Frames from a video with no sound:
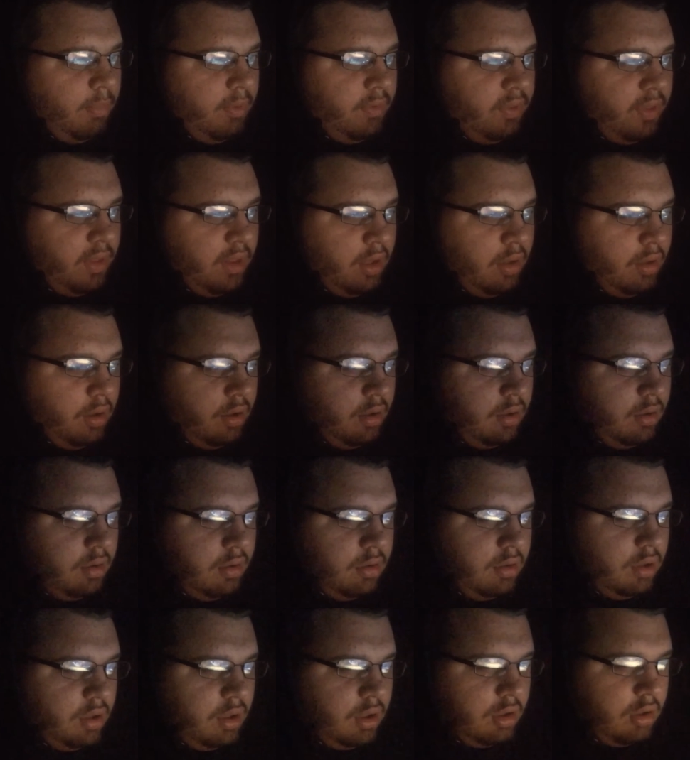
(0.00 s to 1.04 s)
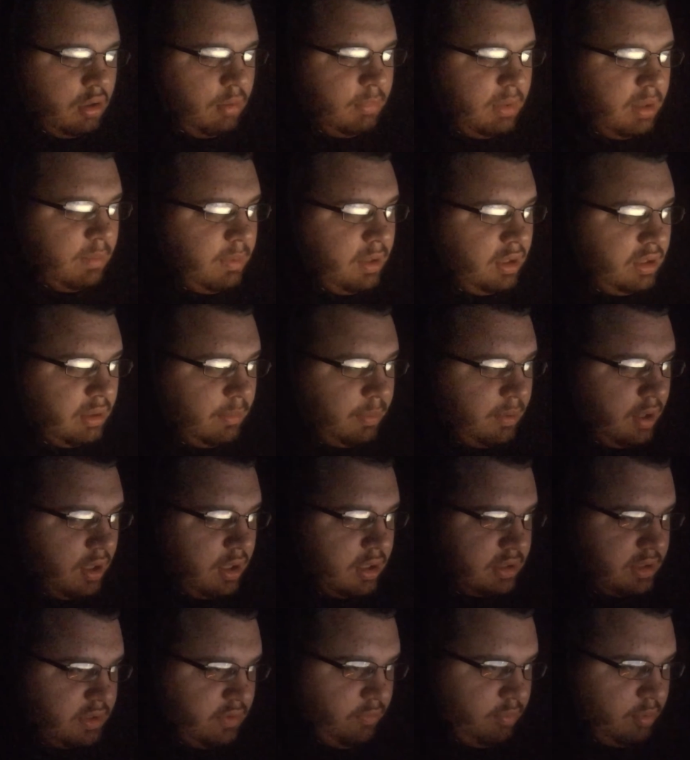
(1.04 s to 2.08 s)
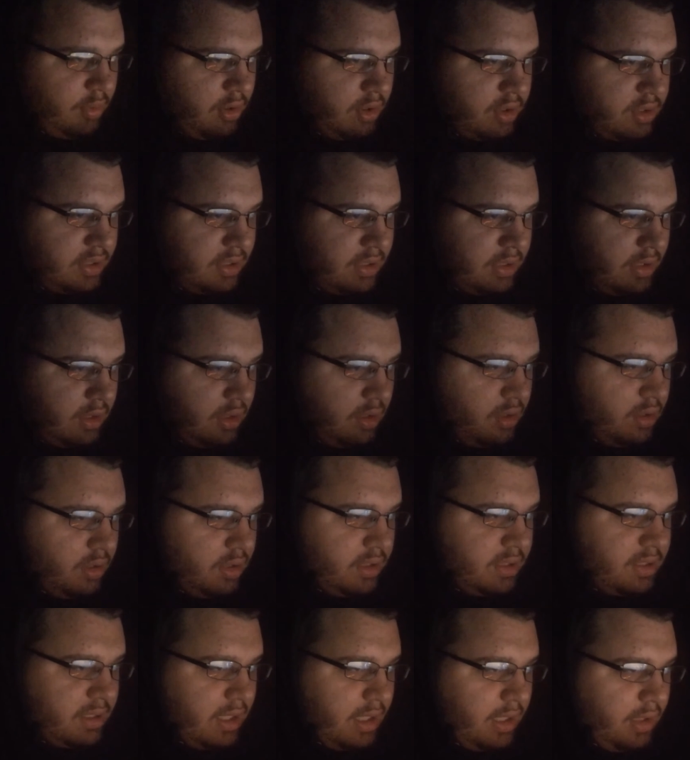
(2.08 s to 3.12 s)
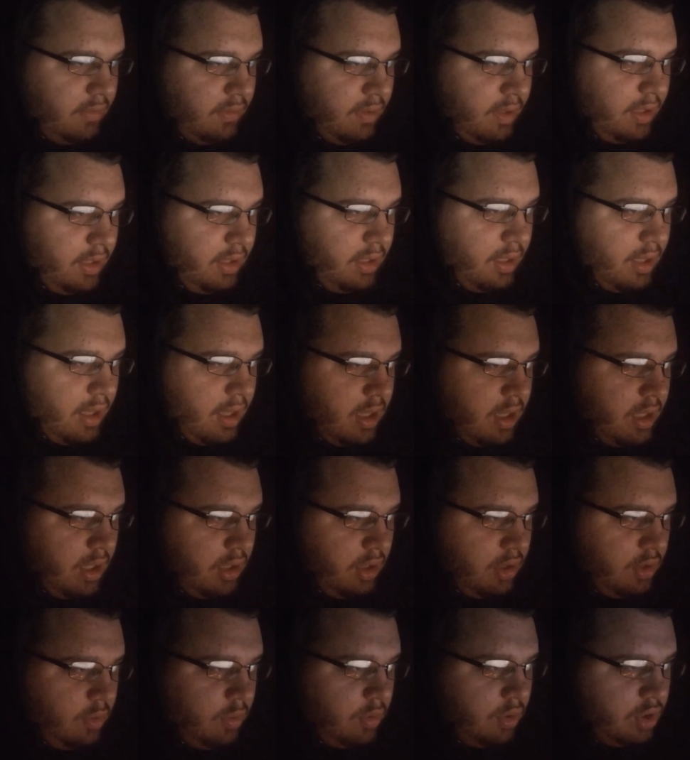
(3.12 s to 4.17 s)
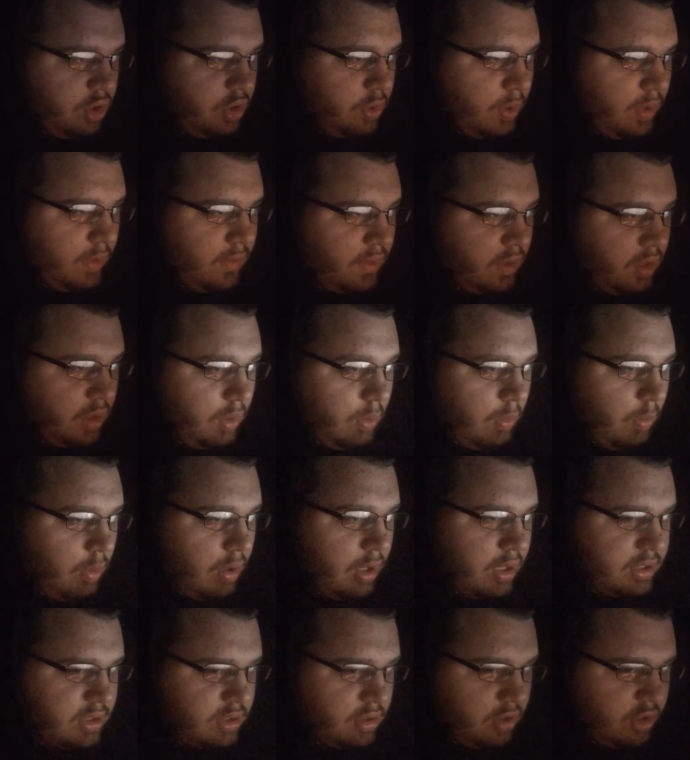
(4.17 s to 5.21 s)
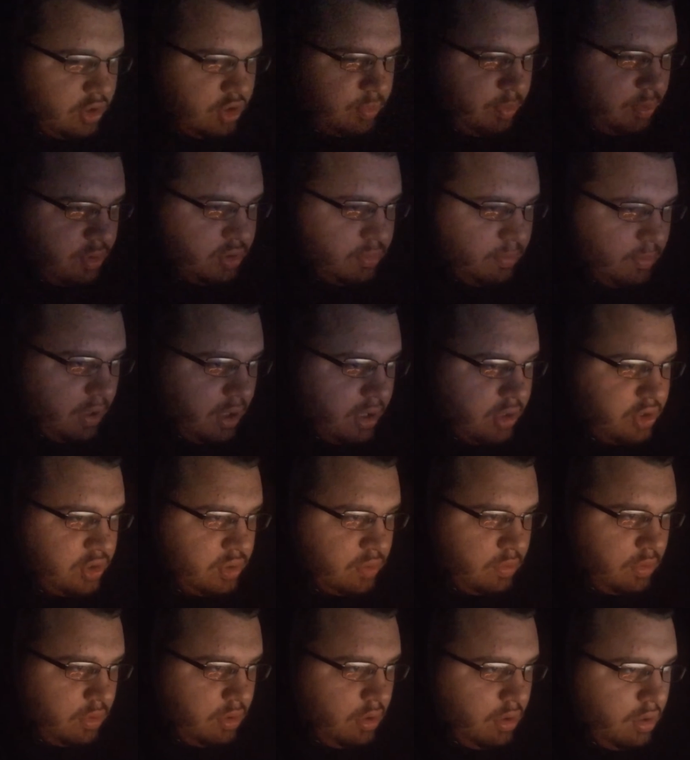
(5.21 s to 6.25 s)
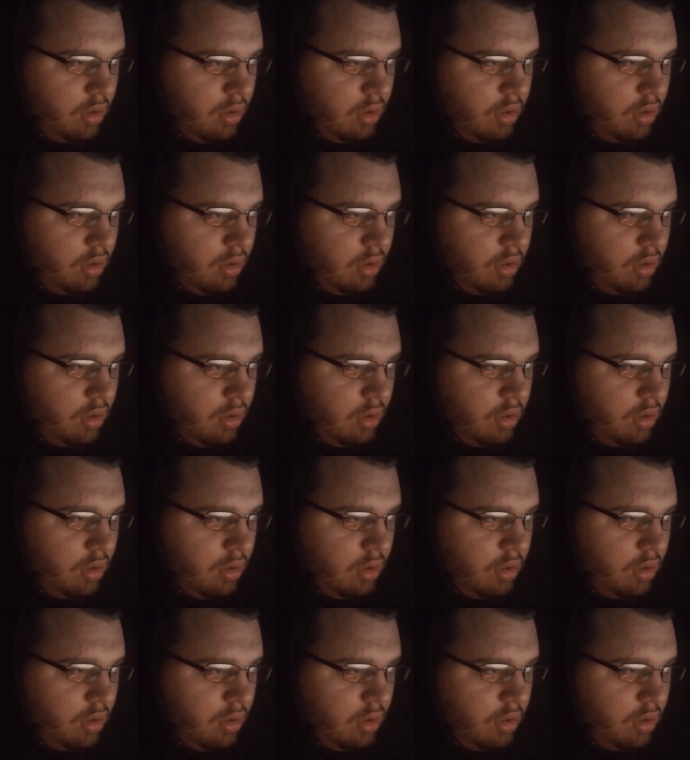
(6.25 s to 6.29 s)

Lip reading: But then me being the positive person, saying like, hey, you can do anything you want as long as you put your mind to it.